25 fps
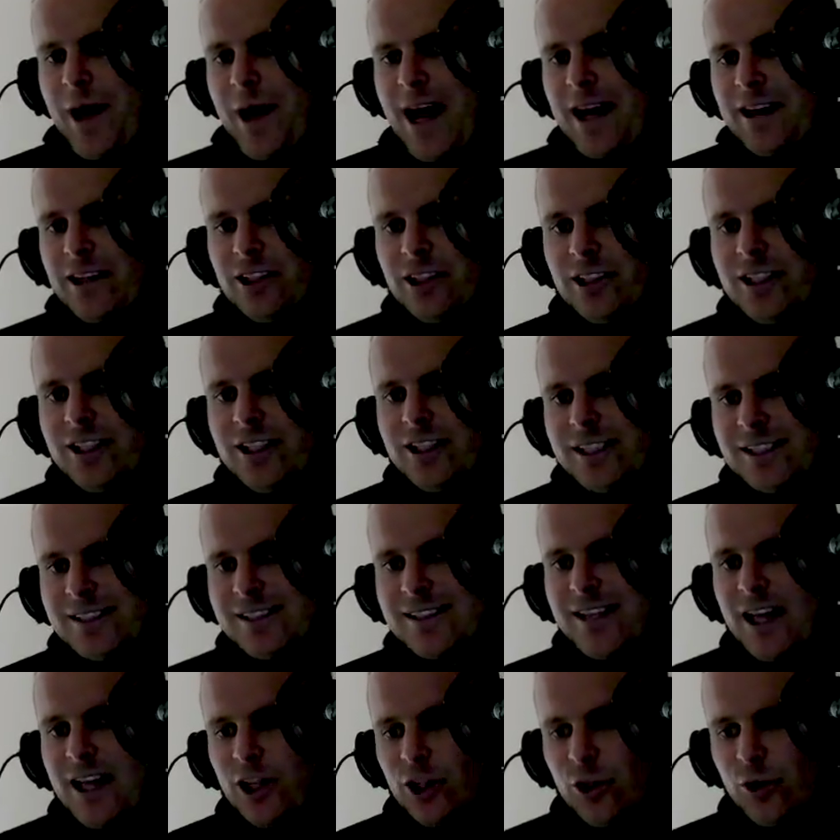
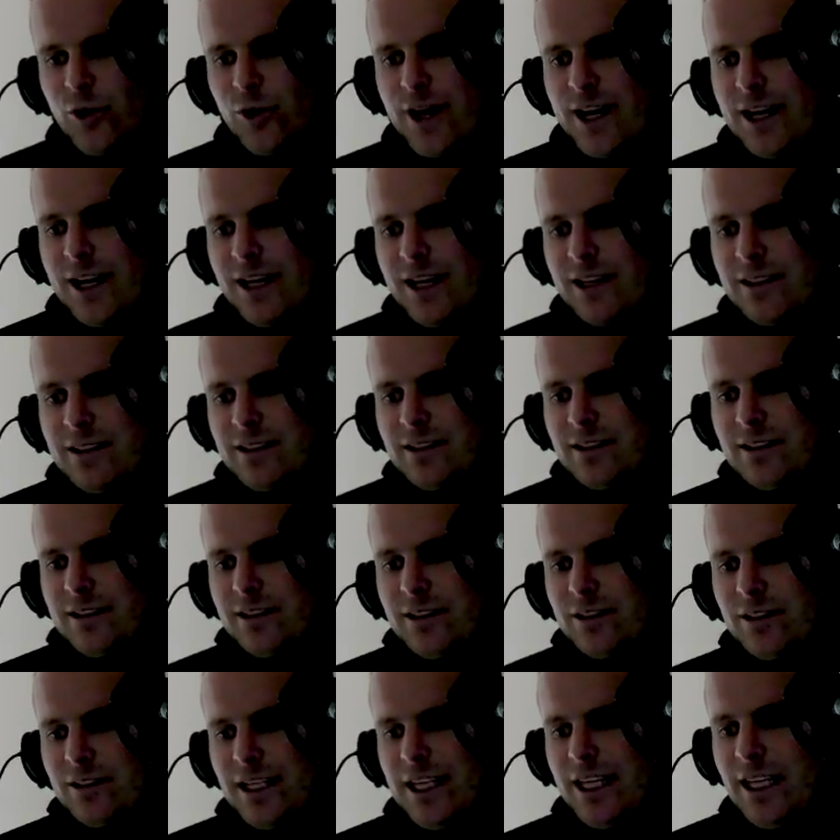dramatically
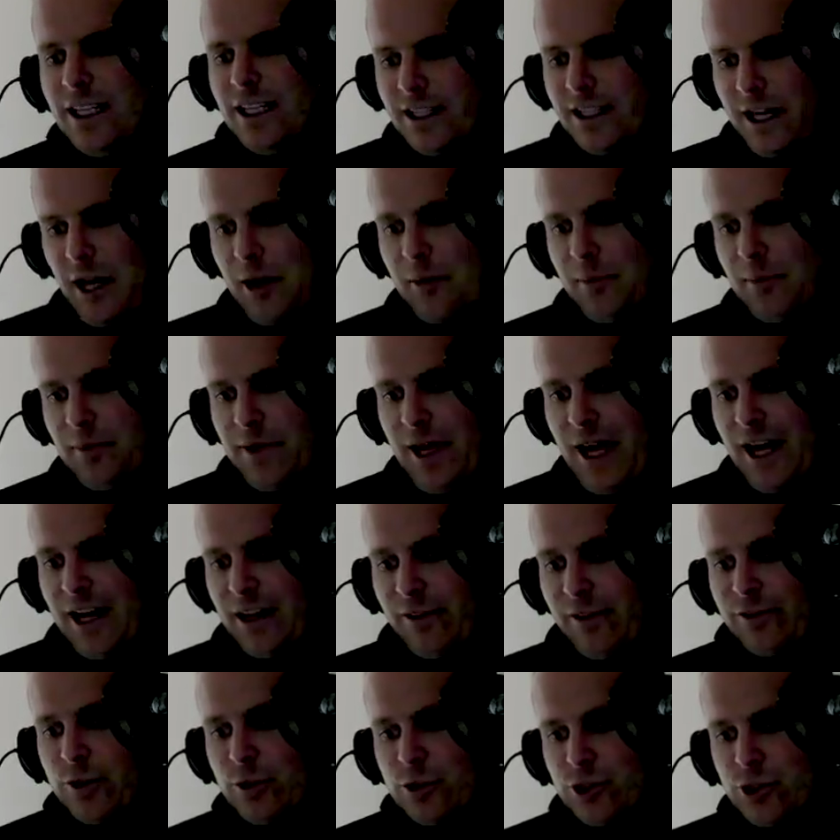accelerate
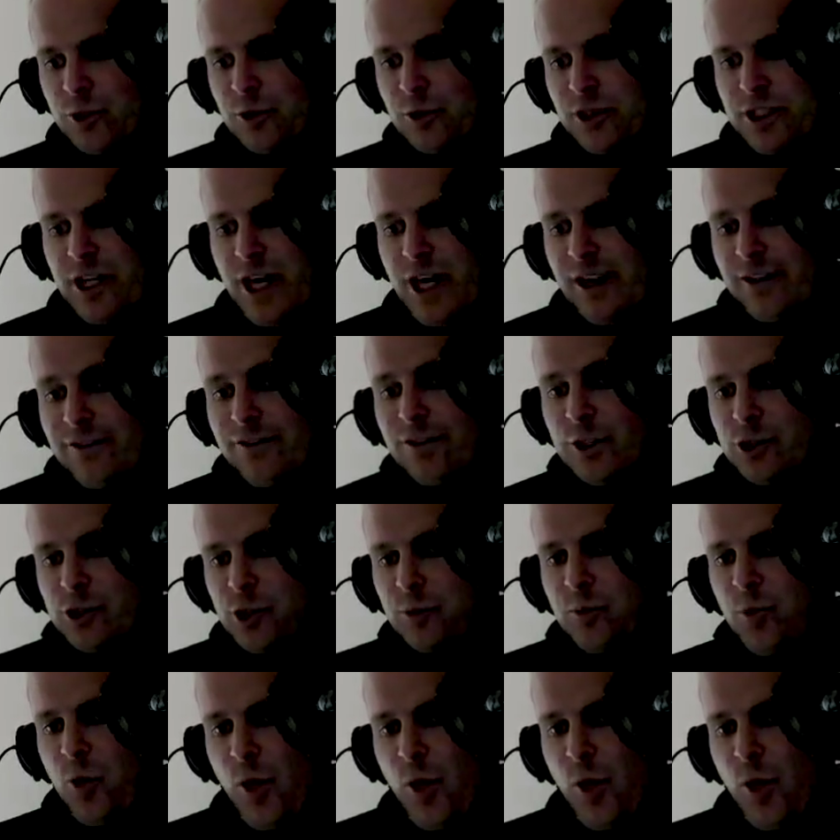income at a future at a